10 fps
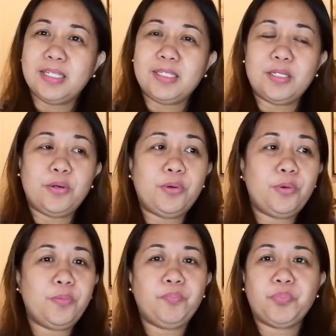
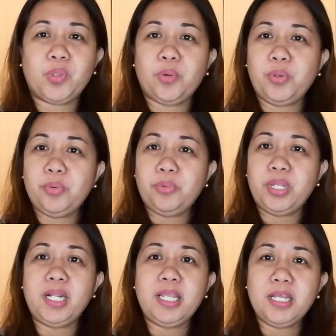So we
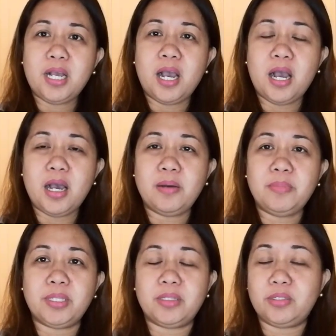really
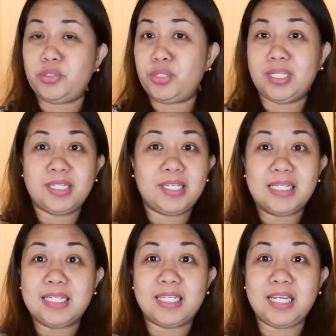come to these
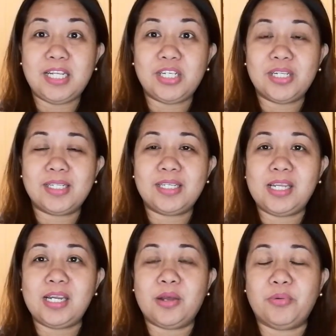stages
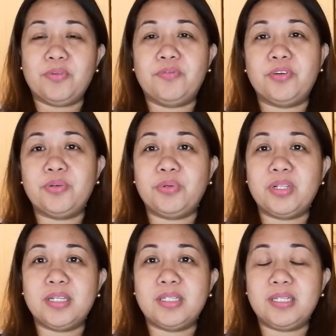in our
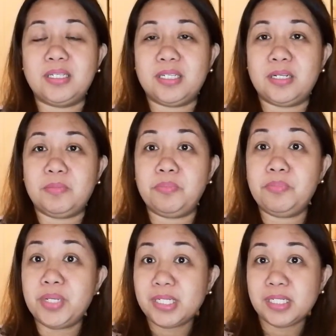virtual
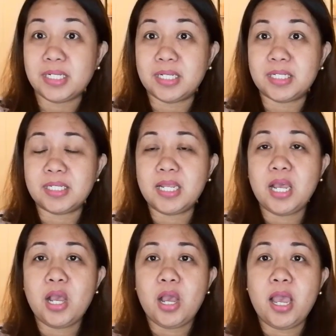assistant business,
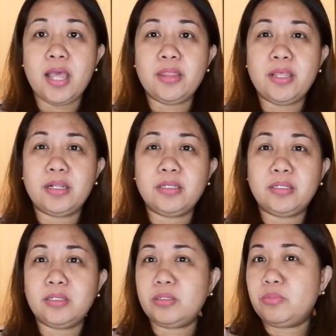and
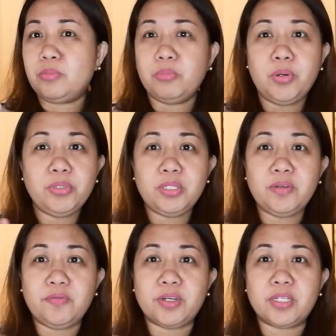then most
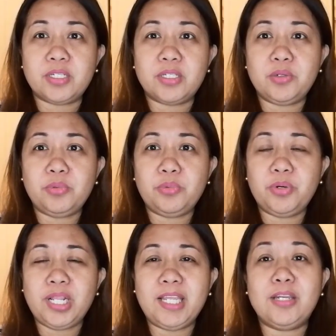of us don't
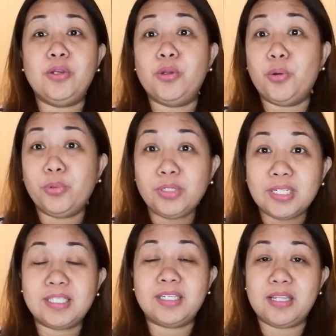really
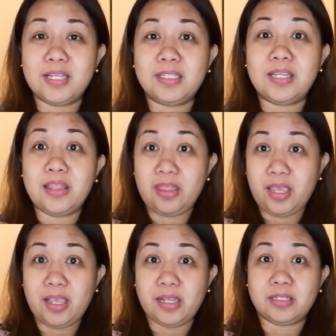notice these
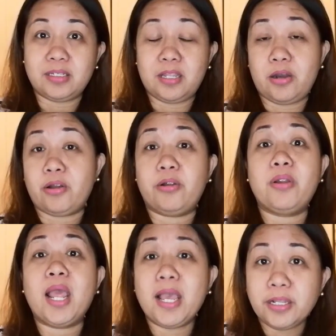things that
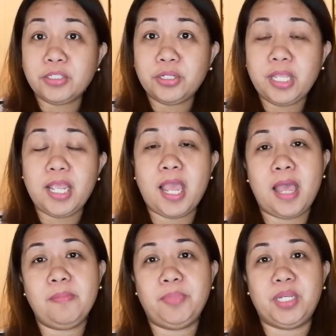are actually
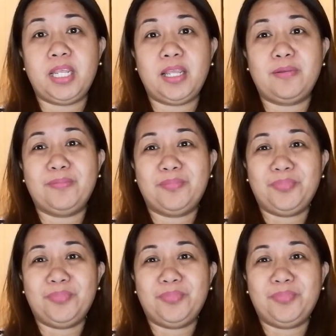happening.